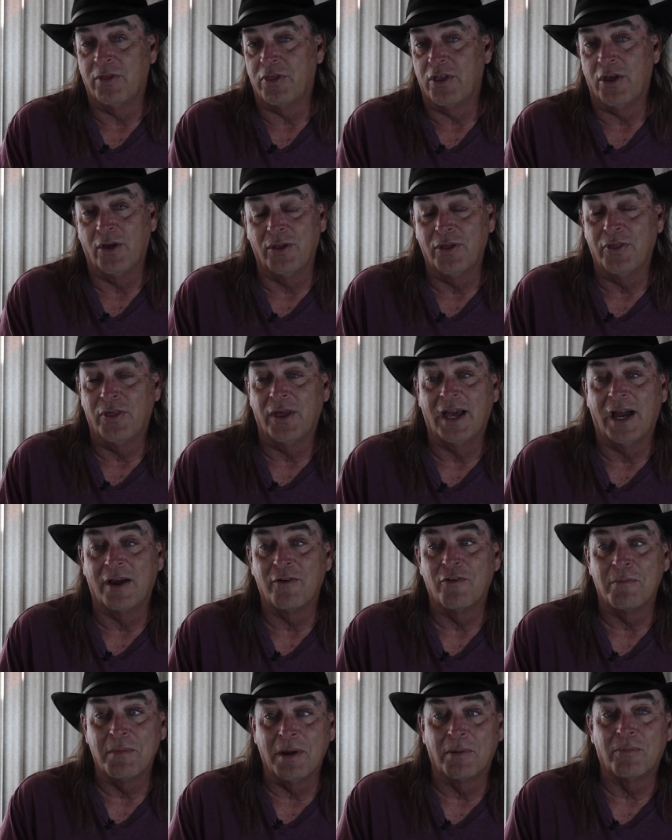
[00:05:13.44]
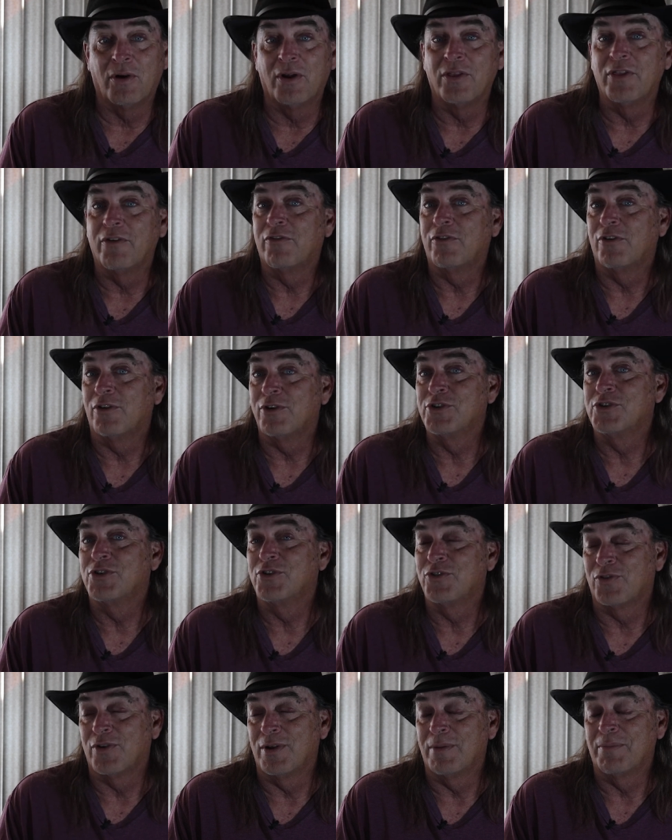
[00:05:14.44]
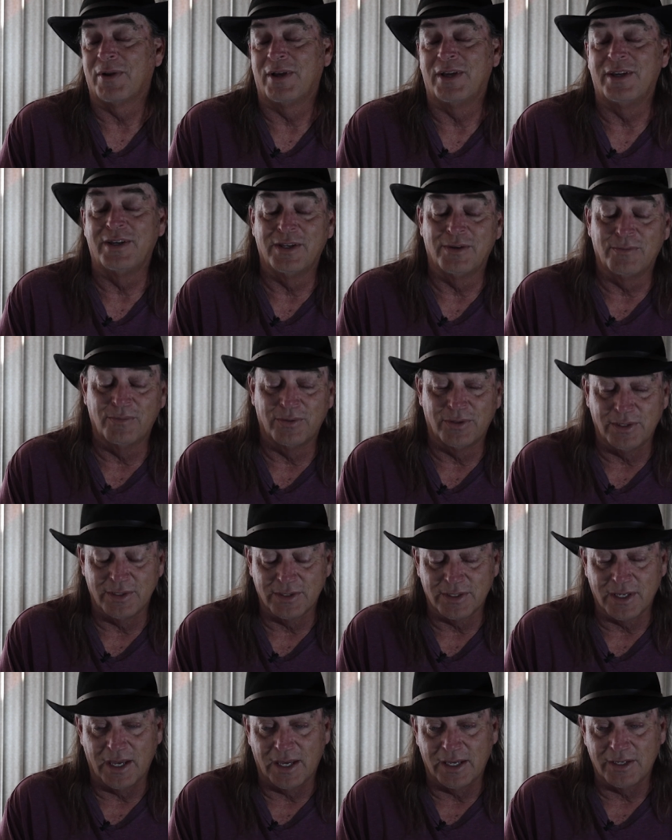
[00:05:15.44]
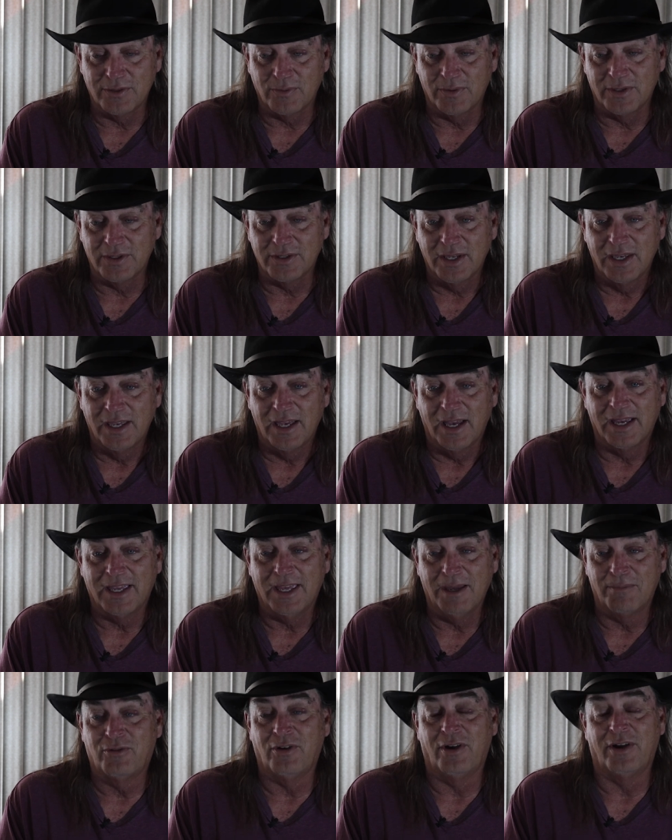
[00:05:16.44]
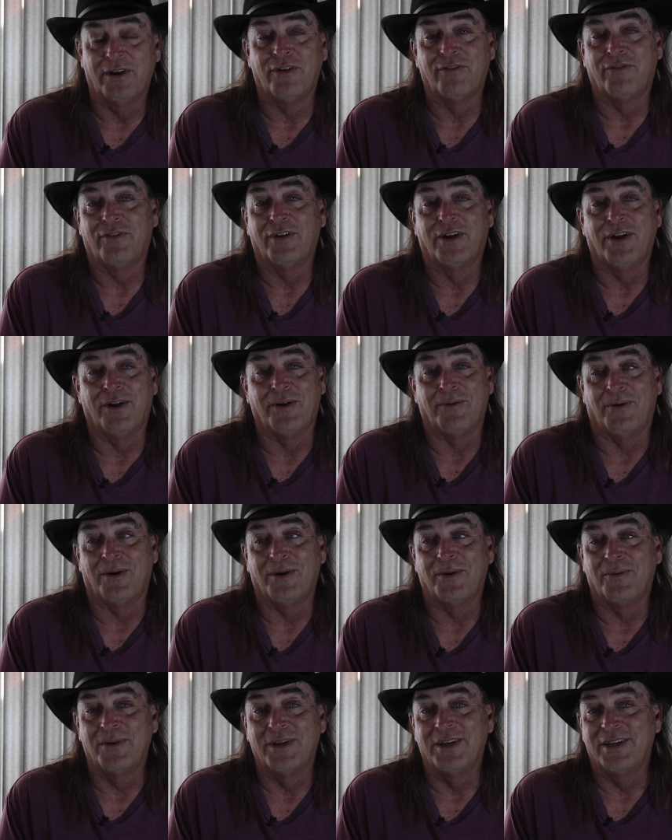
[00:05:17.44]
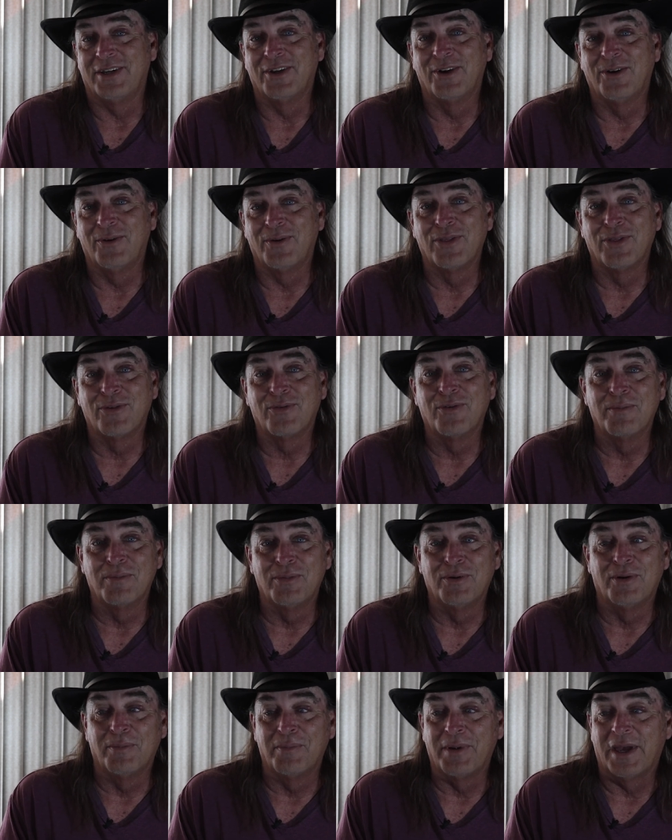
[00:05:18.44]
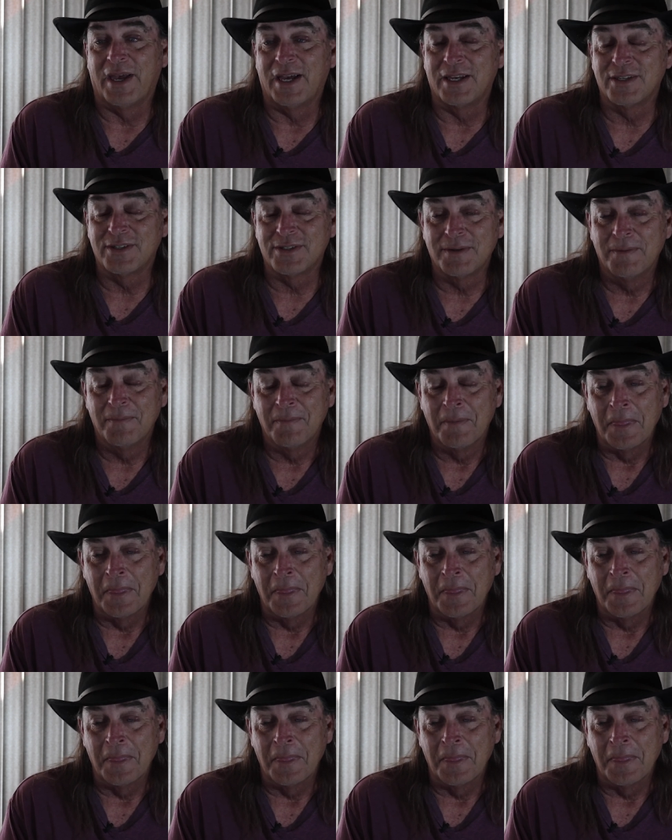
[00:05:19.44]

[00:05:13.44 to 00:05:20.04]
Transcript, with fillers: the only thing I remember on the first trip I did with these guys was I kept trying to figure out why we didn't go in through Bull Pass,